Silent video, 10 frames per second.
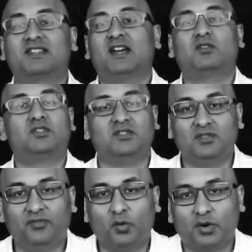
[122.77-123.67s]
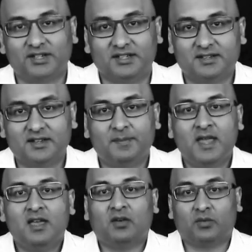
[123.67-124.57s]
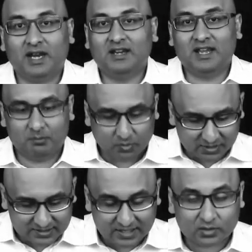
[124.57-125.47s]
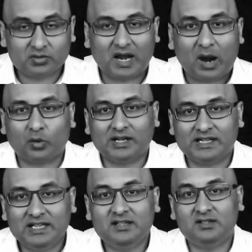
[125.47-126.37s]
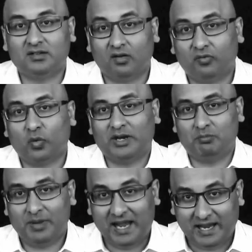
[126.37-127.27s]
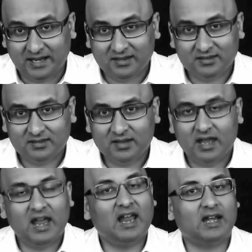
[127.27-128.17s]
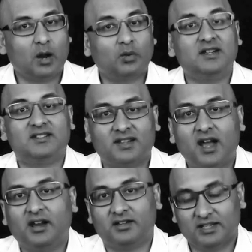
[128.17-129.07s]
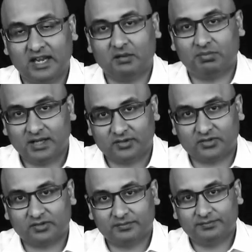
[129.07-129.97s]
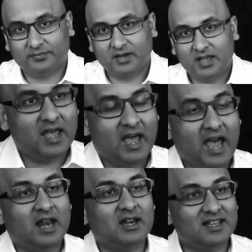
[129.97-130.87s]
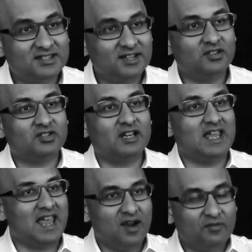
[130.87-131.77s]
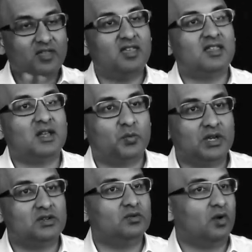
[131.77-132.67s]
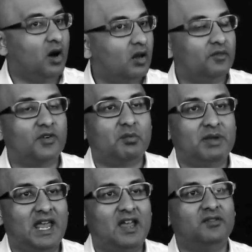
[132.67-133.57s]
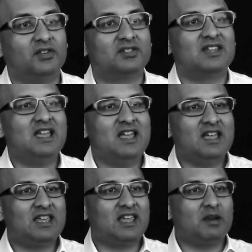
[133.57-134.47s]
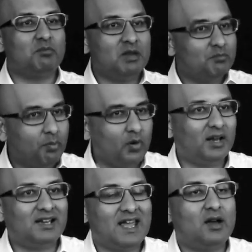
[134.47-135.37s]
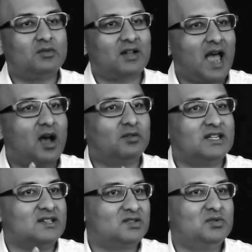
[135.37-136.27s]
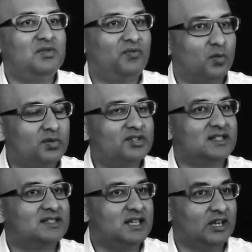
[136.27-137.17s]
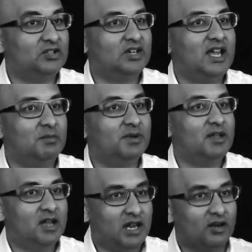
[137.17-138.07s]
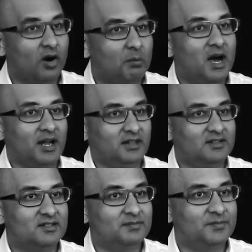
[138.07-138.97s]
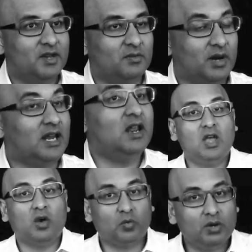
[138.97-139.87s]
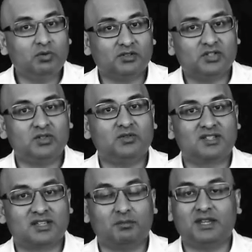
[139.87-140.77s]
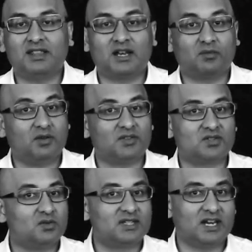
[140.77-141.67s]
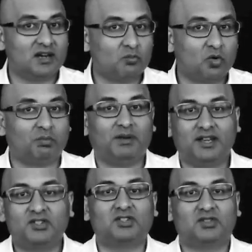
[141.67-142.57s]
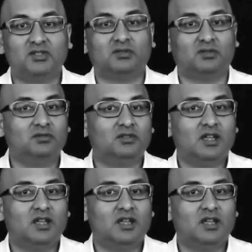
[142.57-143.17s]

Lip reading: down to two forces, right? It boils down to our need to avoid pain and our desire to gain pleasure. And essentially, everything that we do, all of our behaviors, can be boiled down to how these two forces take shape in our minds, right? We will choose something that we have associated more pleasure to